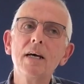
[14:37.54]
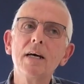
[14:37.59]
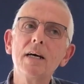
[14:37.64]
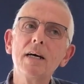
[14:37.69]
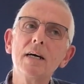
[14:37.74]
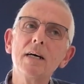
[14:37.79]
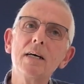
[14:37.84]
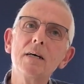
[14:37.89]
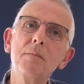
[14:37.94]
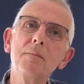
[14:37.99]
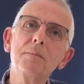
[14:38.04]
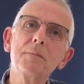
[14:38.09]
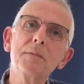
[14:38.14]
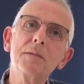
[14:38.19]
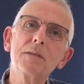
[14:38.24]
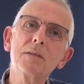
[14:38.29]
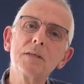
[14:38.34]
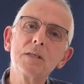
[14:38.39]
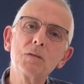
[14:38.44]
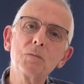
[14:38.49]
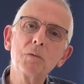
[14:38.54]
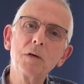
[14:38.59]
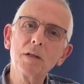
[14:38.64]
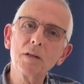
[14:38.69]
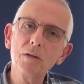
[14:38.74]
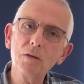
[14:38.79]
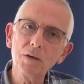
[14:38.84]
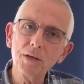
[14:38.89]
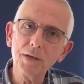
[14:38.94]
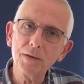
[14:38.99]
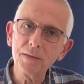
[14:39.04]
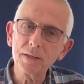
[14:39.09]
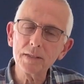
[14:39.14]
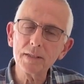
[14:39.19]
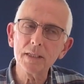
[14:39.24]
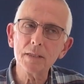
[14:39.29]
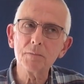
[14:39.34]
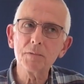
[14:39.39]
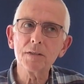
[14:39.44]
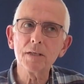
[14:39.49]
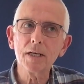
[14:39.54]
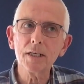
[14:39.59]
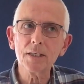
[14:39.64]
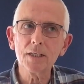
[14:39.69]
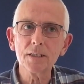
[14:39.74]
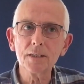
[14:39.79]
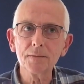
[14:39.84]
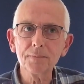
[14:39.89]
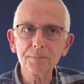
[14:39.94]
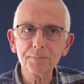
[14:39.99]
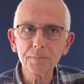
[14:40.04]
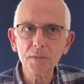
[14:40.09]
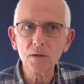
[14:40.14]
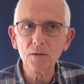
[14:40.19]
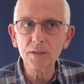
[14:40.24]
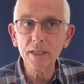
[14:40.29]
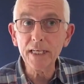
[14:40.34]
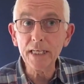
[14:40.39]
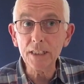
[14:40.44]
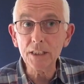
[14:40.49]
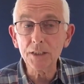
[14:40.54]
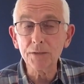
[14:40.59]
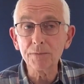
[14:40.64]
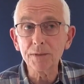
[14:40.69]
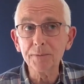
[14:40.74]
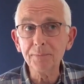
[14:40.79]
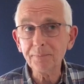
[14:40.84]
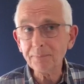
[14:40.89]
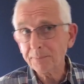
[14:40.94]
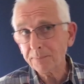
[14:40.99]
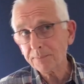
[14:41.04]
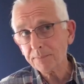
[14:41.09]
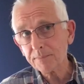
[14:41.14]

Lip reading: So it's worth looking at the tips section on each of them,